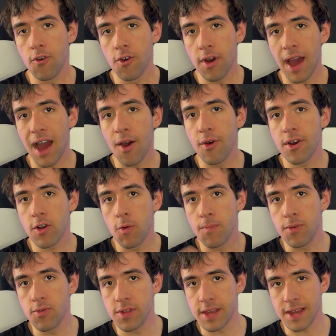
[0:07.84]
for our
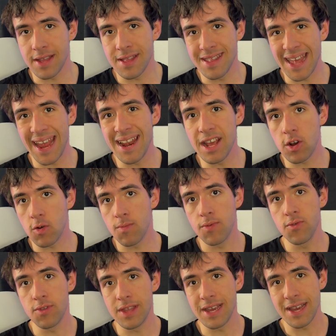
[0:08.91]
computing, daily
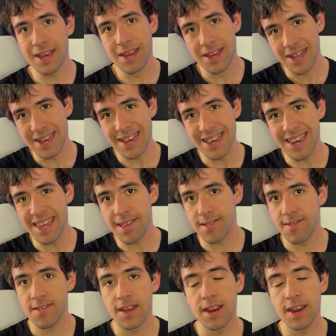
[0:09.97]
computing needs.